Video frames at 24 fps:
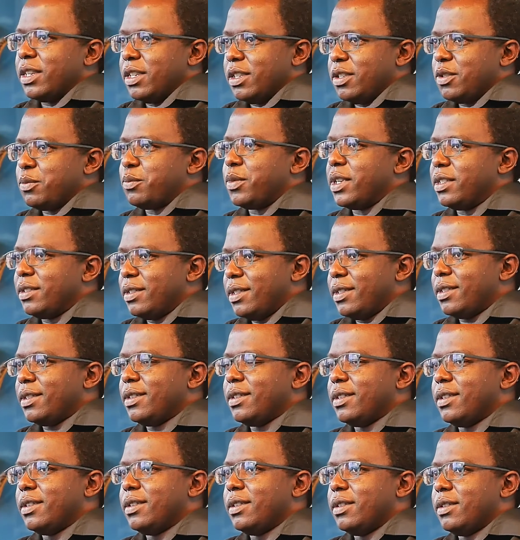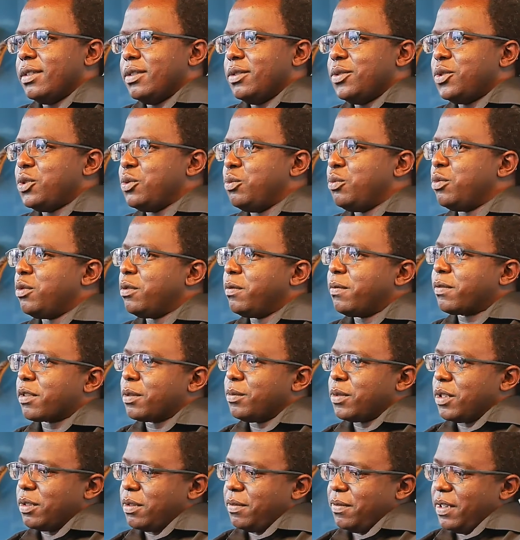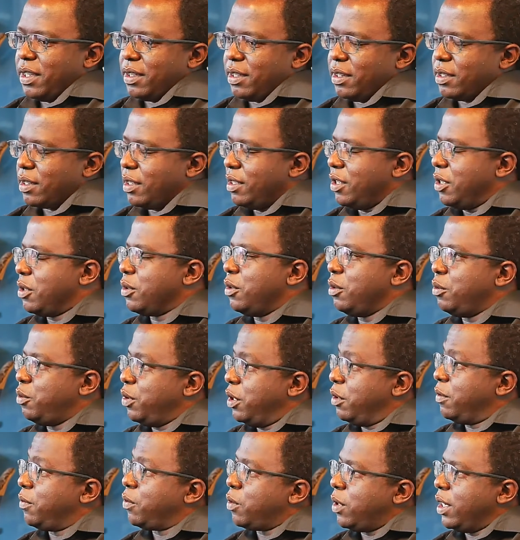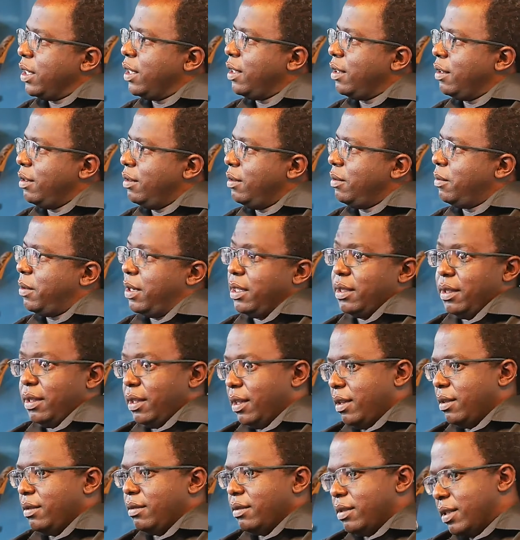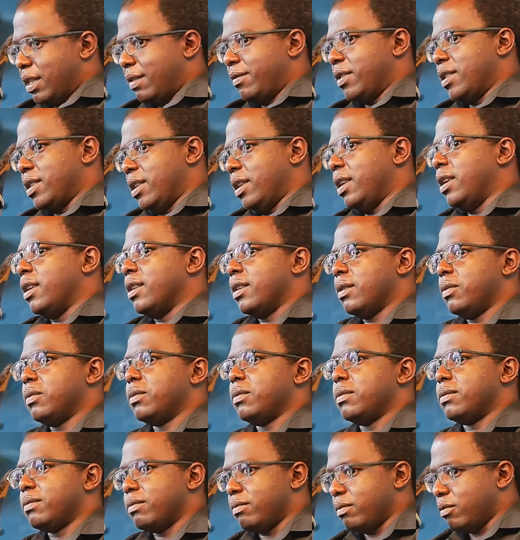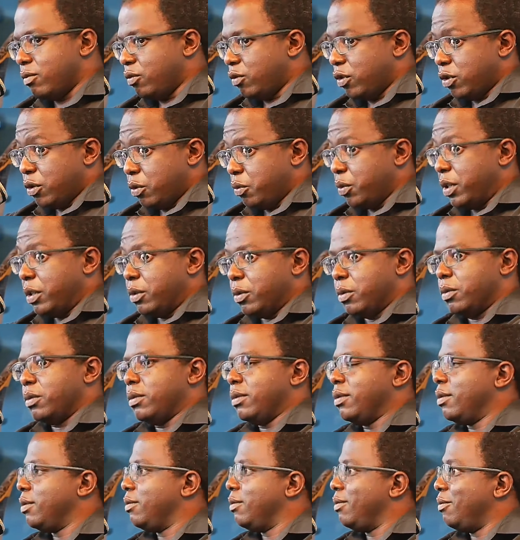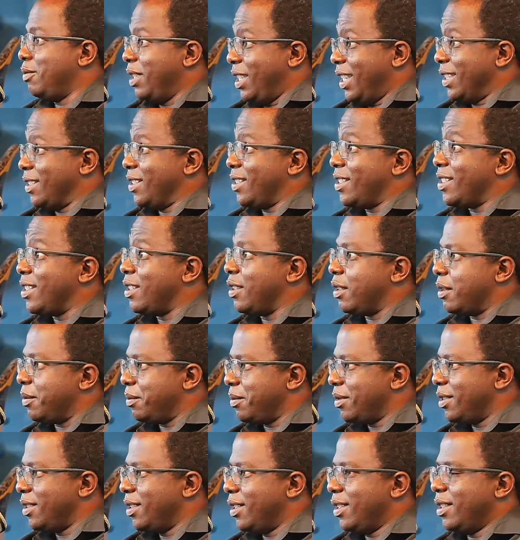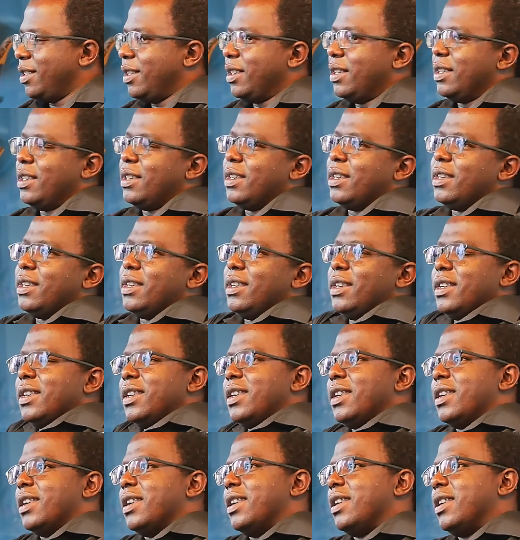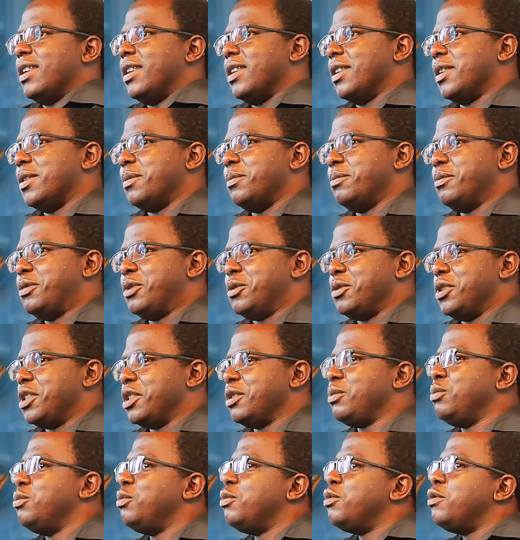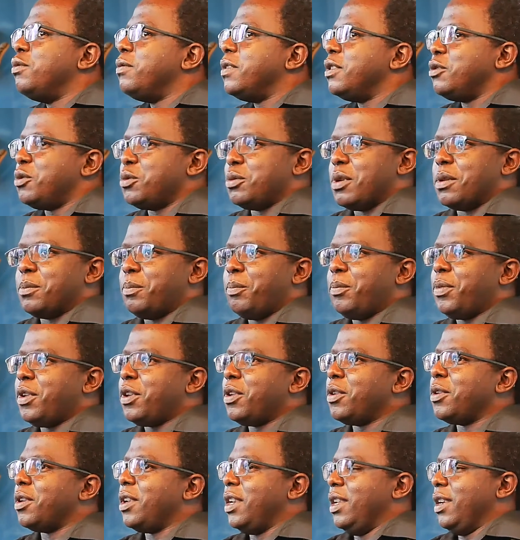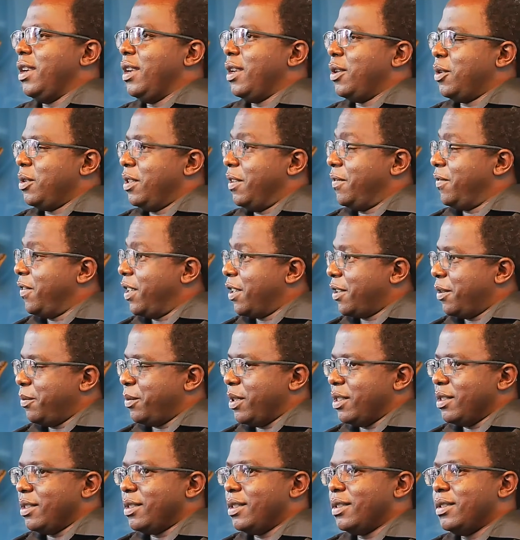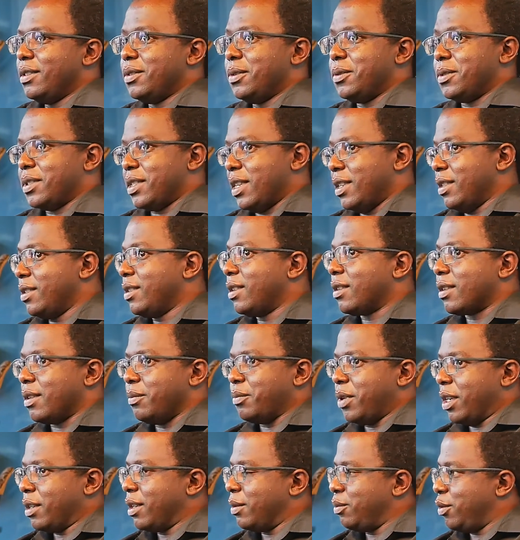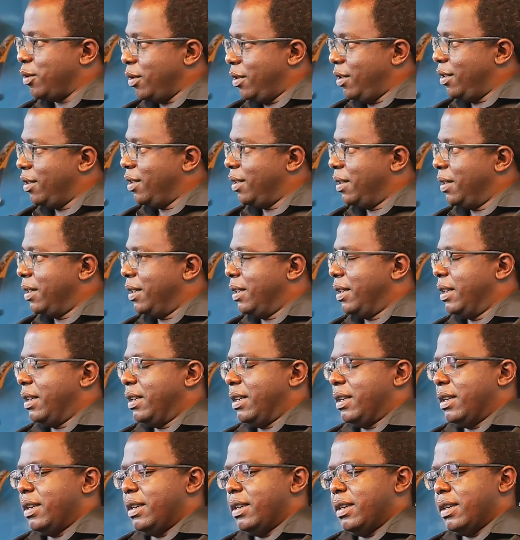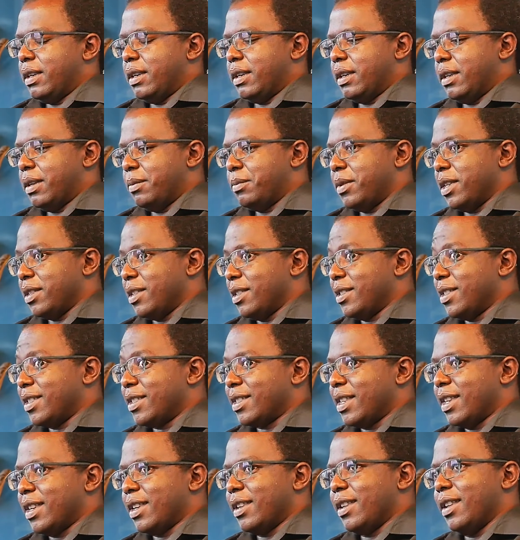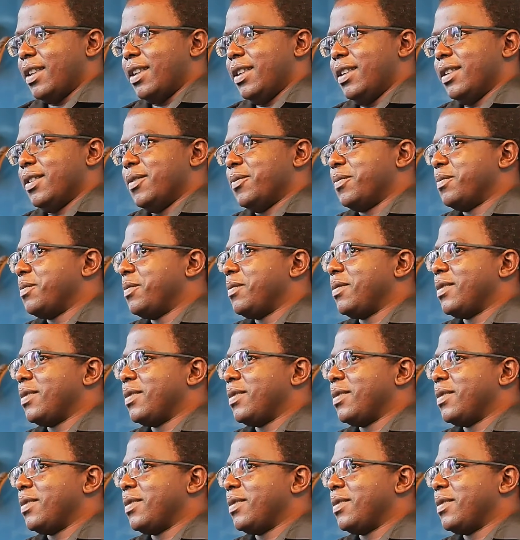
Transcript: management to move from sort of like the traditional way of working, where like the servers are here, we know we can see them, to just move into a purely cloud environment? Because that's remarkable. And then secondly,